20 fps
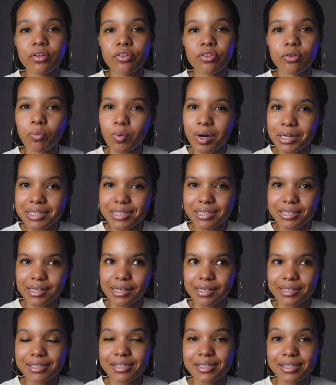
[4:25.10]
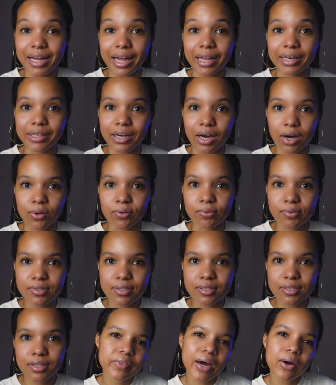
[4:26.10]
the ones that stand
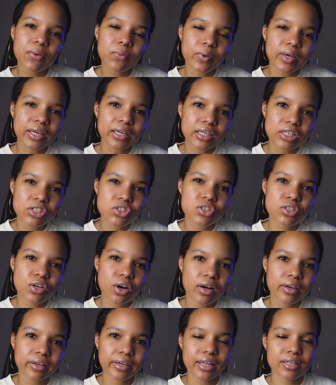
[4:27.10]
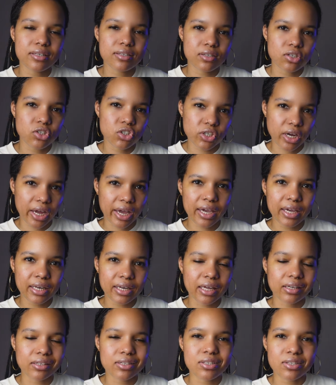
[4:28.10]
out. That way, each song gets to shine
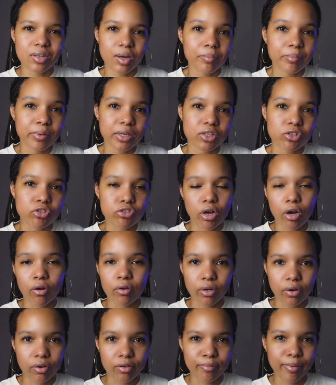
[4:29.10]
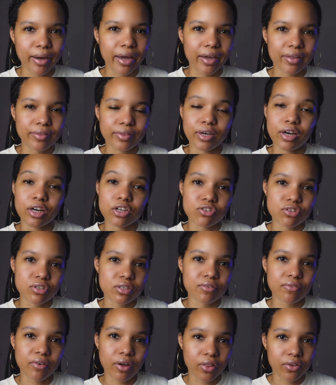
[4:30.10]
and it's not being drowned out by the hundreds
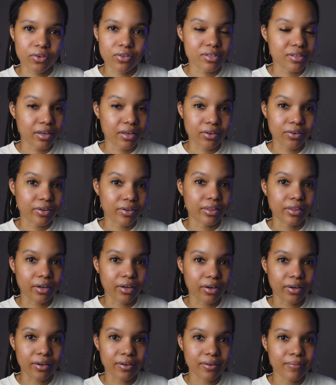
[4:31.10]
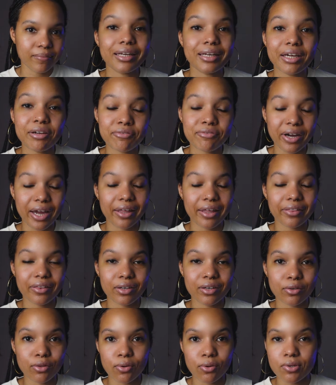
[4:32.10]
of others that are in there. And I find
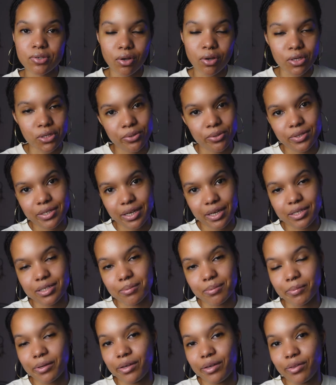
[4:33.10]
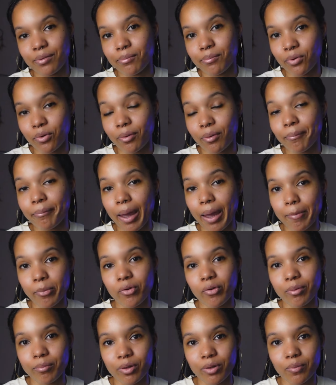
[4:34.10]
that those also tend to be the more
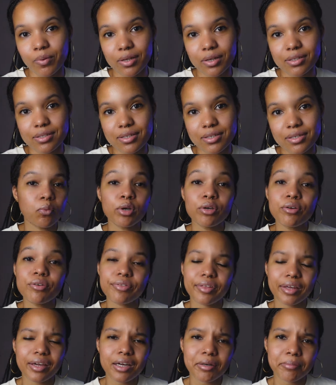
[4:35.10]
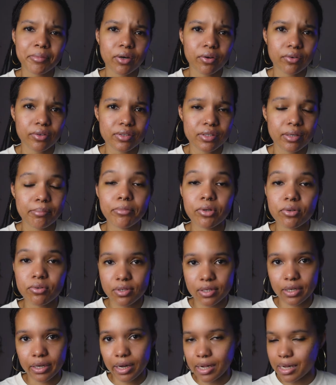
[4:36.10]
memorable ones. When you think about a
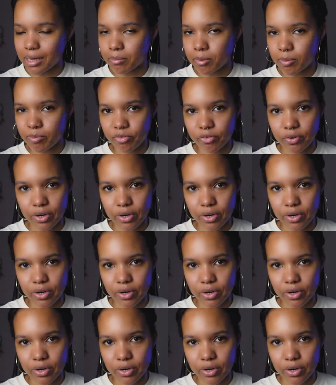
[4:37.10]
music album, for